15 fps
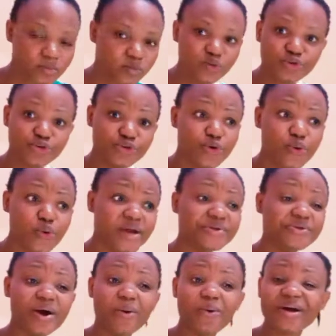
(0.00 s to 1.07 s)
You know, when
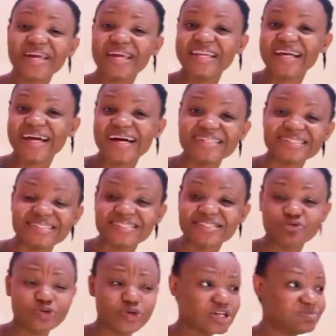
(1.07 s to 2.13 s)
you are working in carton, they
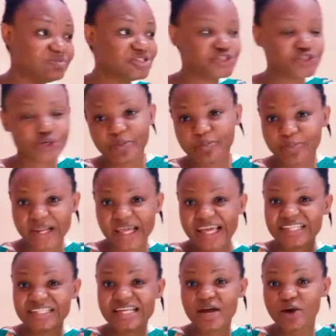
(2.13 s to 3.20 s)
will just be throwing
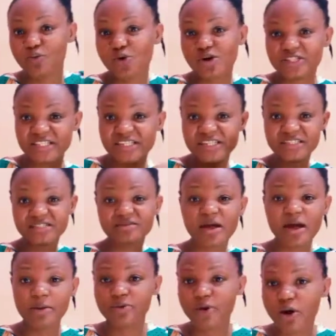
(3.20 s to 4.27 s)
plates, wash this
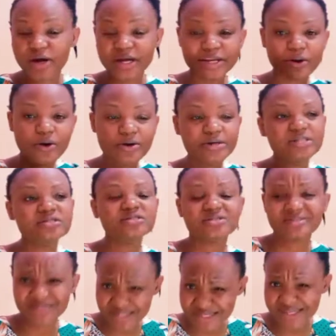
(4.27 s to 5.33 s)
in hurry,
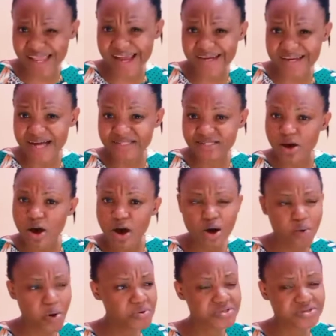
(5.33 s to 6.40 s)
things like that. Or
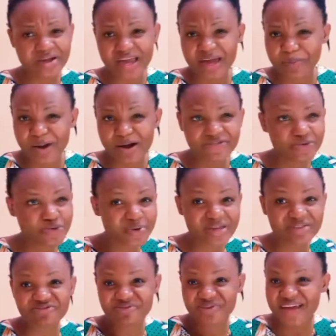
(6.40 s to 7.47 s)
when we talk about
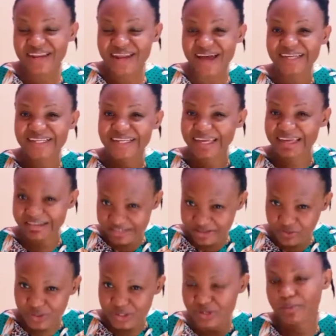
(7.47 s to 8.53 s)
cooking together in the kitchen
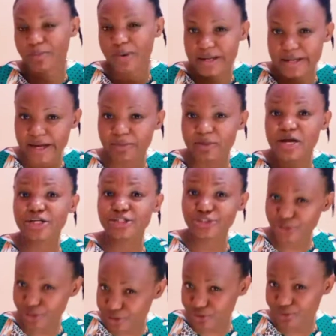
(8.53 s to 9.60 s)
with your mother
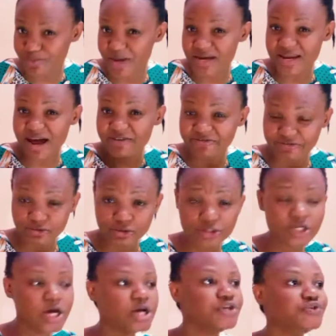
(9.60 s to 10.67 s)
just to make that
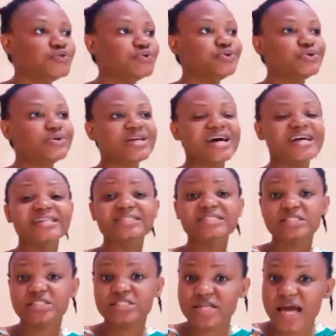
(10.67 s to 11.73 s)
food, you will know that
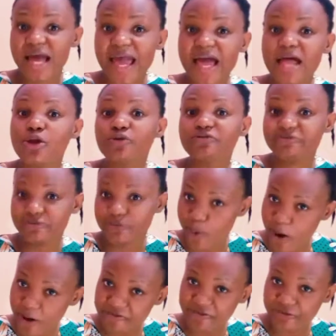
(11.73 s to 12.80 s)
it's hell of
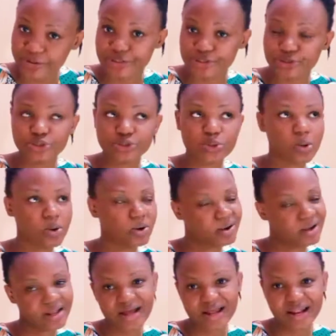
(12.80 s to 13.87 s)
work for you.
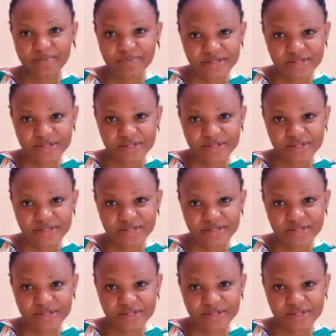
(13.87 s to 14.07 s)
So let me